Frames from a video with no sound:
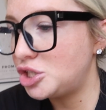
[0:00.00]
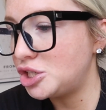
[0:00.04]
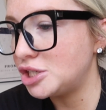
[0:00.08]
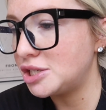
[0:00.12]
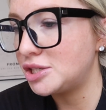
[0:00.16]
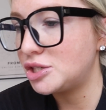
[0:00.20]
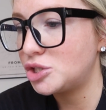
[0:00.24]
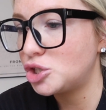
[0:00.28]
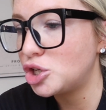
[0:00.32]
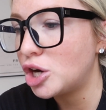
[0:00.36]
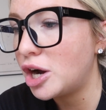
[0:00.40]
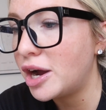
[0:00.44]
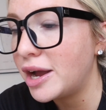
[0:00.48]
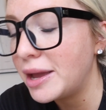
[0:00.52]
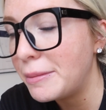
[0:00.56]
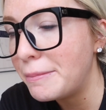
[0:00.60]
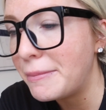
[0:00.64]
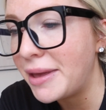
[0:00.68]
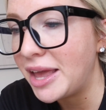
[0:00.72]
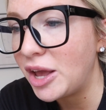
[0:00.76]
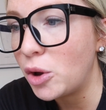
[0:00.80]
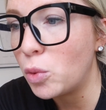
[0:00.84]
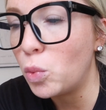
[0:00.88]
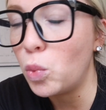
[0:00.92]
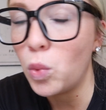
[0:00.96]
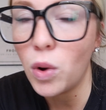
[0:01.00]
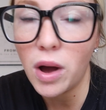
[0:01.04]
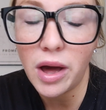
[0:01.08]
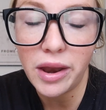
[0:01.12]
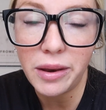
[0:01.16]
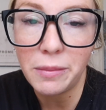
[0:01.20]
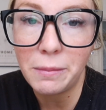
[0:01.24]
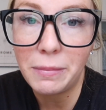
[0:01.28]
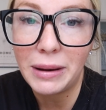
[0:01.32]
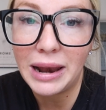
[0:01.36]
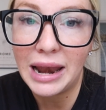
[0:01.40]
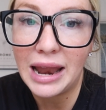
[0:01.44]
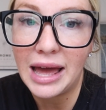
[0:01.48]
just try and make
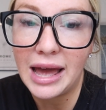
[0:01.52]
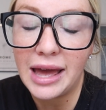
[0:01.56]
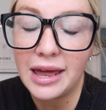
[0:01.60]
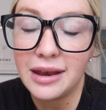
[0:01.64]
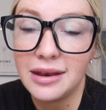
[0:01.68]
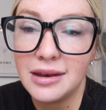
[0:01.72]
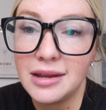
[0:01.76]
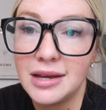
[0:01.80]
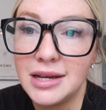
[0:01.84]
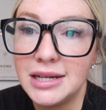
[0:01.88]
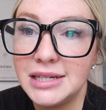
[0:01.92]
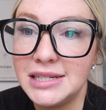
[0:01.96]
one plan